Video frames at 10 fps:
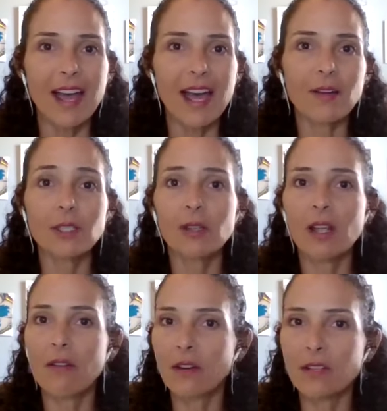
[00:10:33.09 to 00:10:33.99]
how to
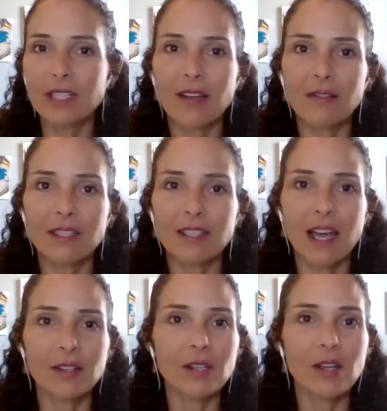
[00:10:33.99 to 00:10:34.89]
love ourselves,
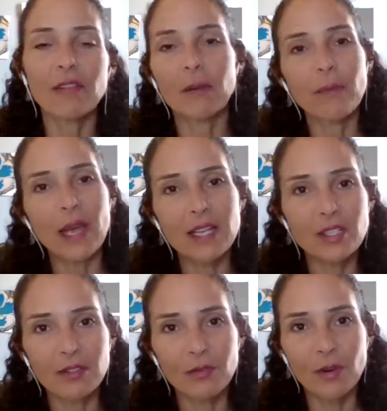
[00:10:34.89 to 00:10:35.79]
how to have
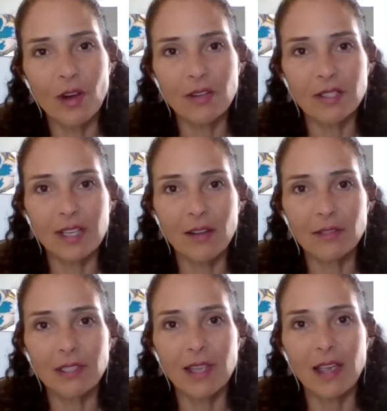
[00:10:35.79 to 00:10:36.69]
compassion for
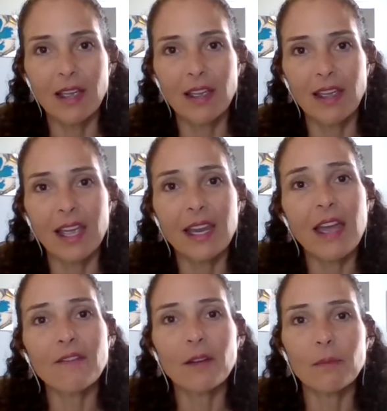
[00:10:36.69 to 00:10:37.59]
ourselves and
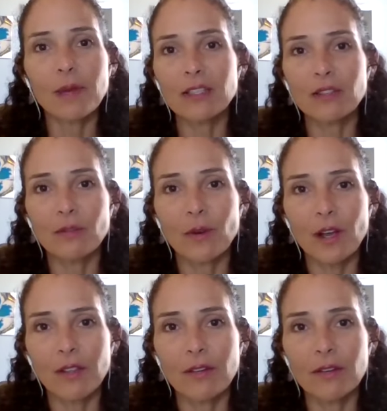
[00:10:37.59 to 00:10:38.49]
have compassion
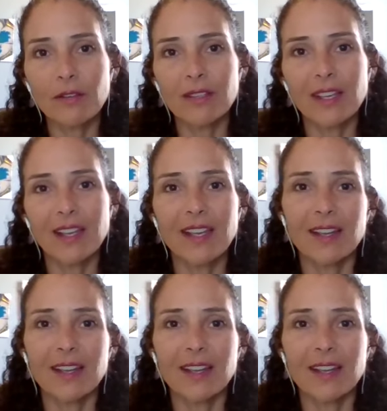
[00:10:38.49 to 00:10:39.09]
for others.